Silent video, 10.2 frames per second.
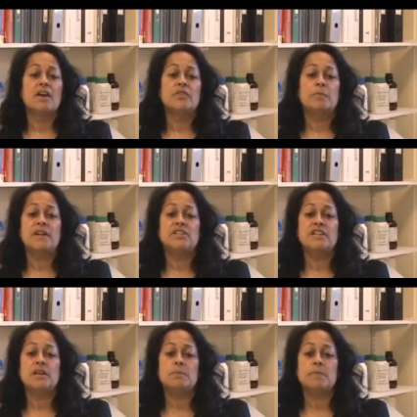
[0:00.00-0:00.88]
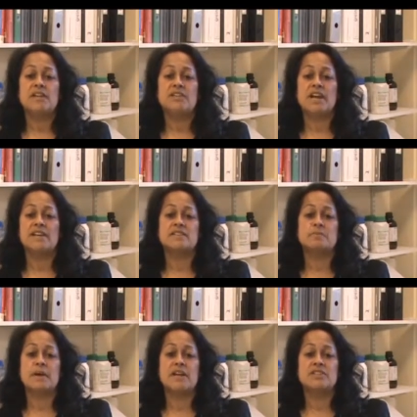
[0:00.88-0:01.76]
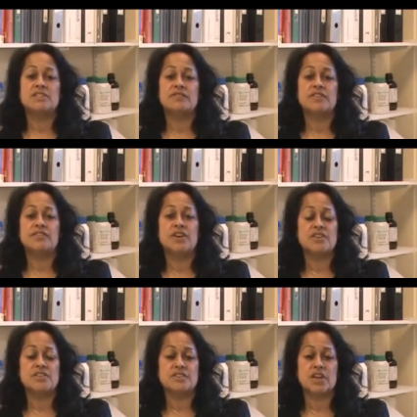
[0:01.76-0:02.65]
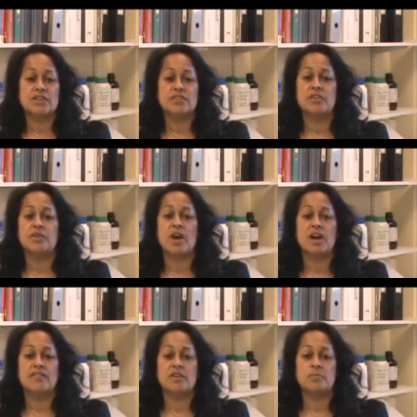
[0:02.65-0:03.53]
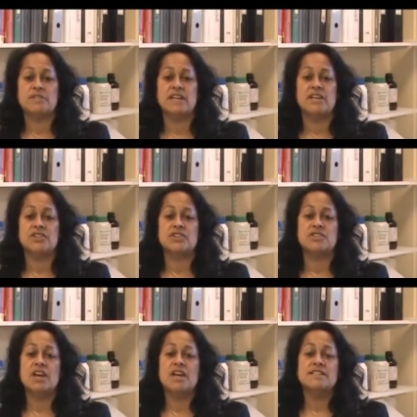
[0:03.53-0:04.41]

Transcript: For PGD and PGS, patients have to first go through IVF procedures